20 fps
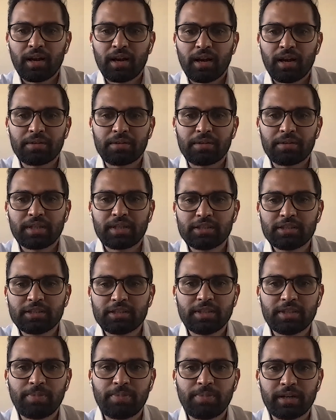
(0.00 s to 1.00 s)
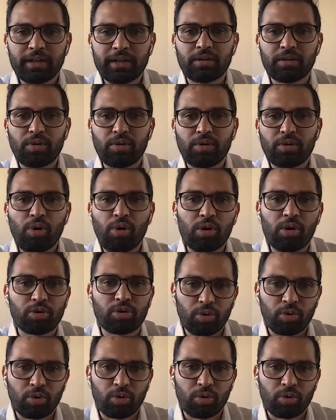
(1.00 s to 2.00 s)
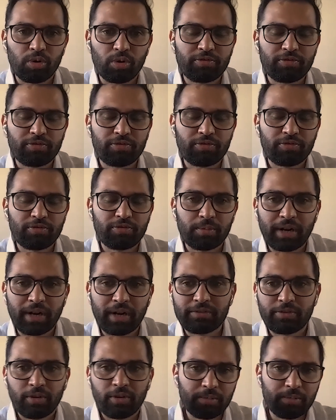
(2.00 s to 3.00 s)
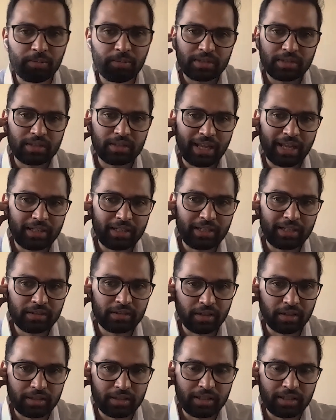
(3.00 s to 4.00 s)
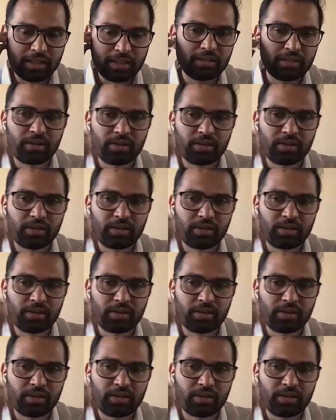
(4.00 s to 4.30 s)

he's played a long role from 1930